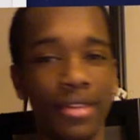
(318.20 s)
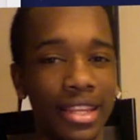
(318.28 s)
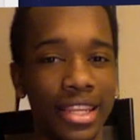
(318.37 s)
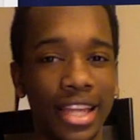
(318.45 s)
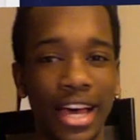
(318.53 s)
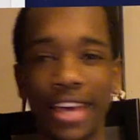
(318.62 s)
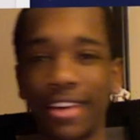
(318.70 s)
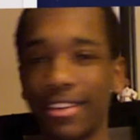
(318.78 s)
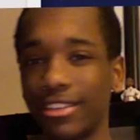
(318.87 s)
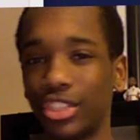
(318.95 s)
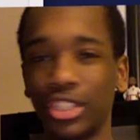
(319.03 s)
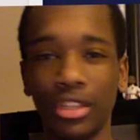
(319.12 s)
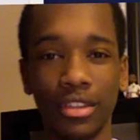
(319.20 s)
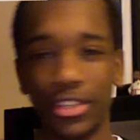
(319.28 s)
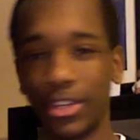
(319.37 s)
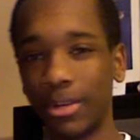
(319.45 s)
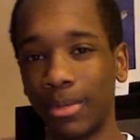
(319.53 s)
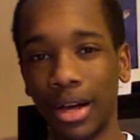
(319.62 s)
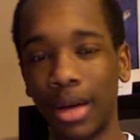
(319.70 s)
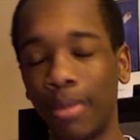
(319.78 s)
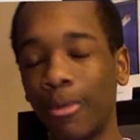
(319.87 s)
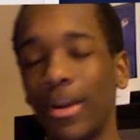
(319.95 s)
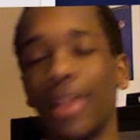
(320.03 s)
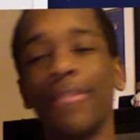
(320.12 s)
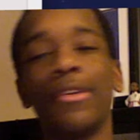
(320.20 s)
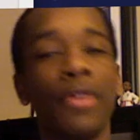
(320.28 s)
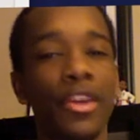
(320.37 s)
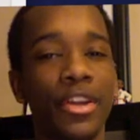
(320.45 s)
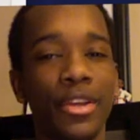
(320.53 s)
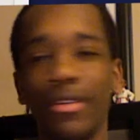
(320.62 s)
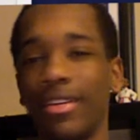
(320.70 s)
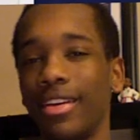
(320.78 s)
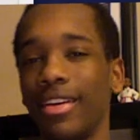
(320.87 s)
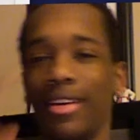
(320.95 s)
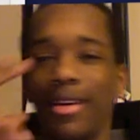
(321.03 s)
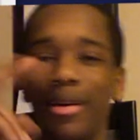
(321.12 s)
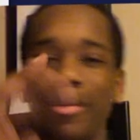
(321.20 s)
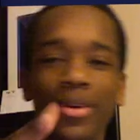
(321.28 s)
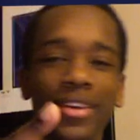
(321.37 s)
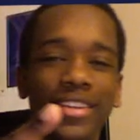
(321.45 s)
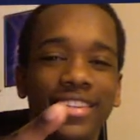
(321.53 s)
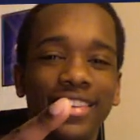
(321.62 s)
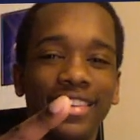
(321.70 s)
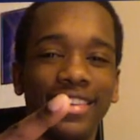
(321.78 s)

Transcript: like, show this to your mom, whatever you want to do. Peace.